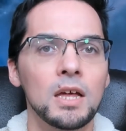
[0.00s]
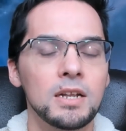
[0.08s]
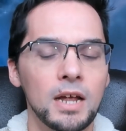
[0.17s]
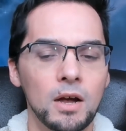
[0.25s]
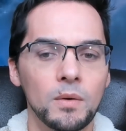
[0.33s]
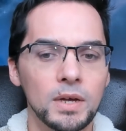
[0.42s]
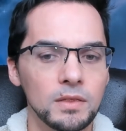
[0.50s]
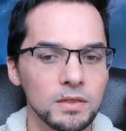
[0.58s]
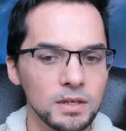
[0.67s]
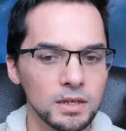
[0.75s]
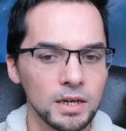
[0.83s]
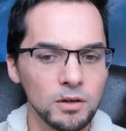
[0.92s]
Now,
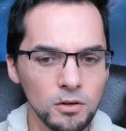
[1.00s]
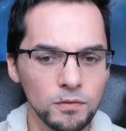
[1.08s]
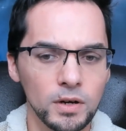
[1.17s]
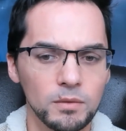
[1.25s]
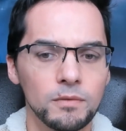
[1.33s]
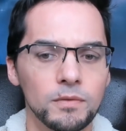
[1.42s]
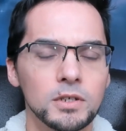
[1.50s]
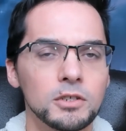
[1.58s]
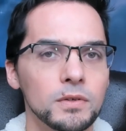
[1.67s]
the Hierophant reverse,